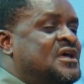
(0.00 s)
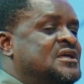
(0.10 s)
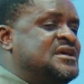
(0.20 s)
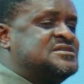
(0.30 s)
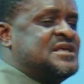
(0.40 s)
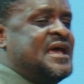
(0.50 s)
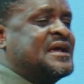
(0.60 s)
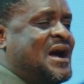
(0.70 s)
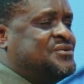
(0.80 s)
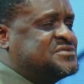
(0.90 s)
these
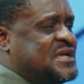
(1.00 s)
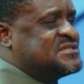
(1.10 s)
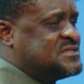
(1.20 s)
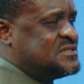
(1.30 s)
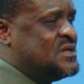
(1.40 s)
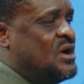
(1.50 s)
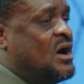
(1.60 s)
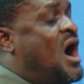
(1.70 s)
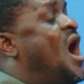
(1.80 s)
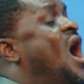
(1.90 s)
encounters,
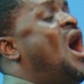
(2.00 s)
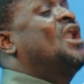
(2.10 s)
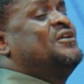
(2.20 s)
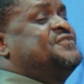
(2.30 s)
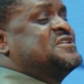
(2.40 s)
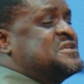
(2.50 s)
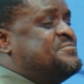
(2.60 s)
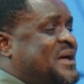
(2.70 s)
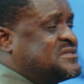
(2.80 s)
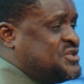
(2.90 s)
all of this
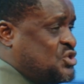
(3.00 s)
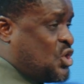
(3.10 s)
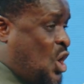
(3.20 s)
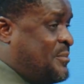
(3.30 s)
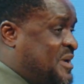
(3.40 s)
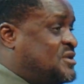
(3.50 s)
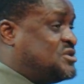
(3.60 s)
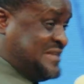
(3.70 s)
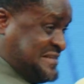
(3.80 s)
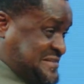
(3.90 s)
impartation
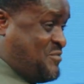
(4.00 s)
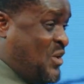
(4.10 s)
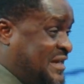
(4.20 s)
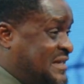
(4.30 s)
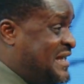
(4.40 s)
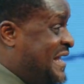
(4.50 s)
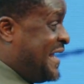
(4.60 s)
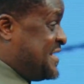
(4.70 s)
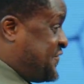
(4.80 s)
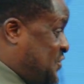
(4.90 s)
coming this morning
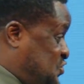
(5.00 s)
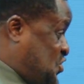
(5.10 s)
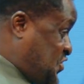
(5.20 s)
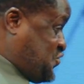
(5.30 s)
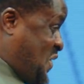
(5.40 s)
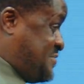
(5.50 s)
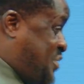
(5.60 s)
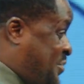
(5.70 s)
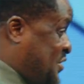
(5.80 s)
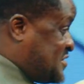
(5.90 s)
is for just one
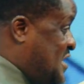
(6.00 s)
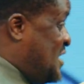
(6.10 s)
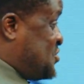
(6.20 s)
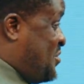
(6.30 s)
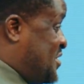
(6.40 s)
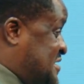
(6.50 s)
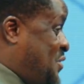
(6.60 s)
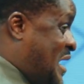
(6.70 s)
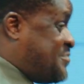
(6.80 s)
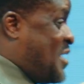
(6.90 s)
purpose. Somebody say,
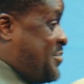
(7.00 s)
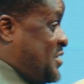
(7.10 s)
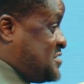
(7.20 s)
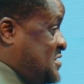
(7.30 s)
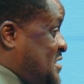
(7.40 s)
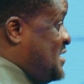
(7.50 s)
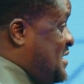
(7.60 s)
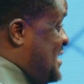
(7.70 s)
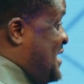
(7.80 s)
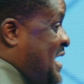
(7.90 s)
one purpose.
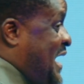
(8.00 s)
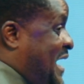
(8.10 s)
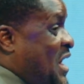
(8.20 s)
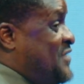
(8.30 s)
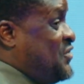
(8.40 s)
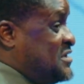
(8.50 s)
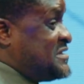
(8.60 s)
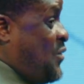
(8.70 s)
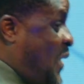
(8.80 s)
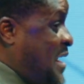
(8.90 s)
I don't have all the
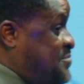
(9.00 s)
time. One